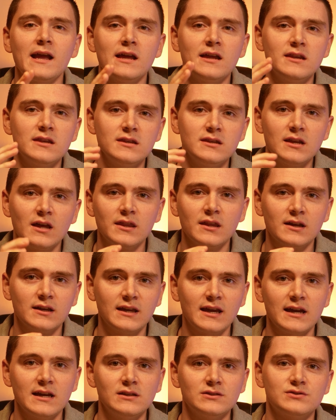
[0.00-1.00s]
another
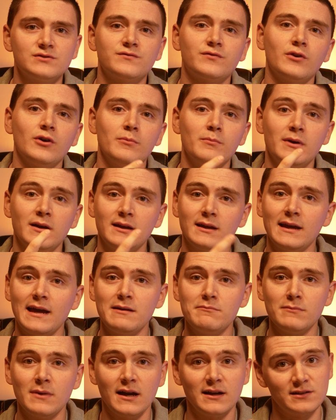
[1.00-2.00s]
case from
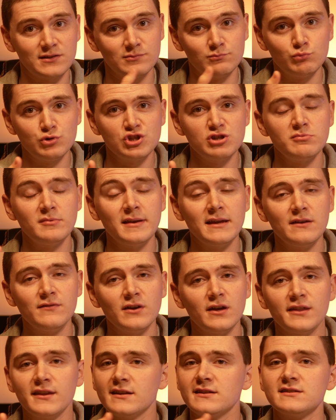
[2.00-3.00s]
Gamemax. Would you believe
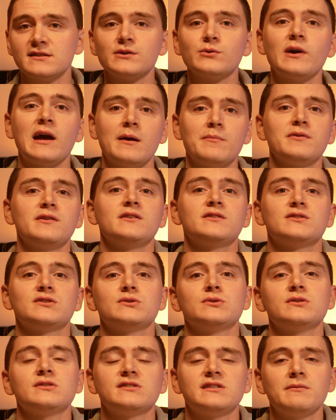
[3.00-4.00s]
it? They're still happy
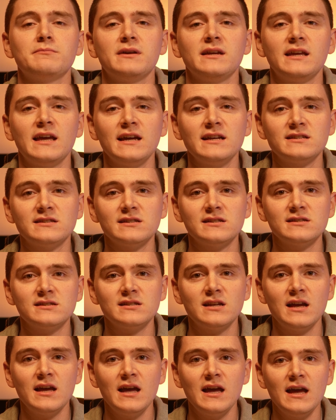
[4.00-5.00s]
to send me
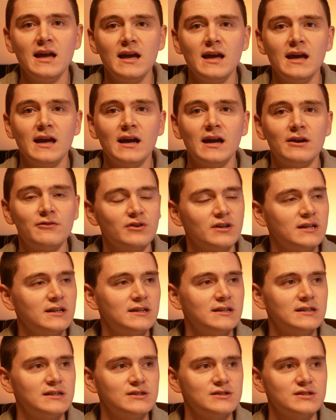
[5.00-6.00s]
cases
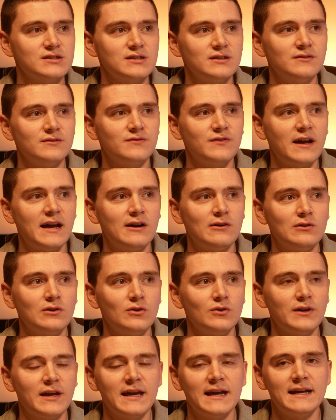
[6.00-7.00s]
regardless of how
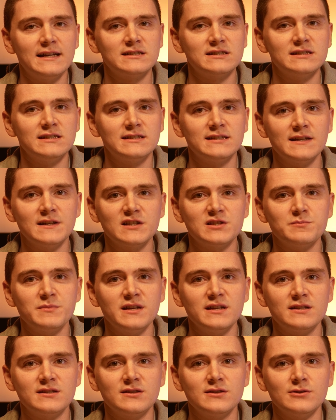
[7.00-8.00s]
long it actually takes
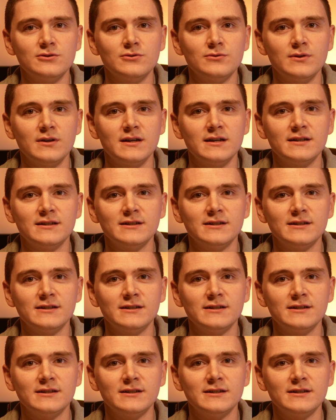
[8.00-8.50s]
me to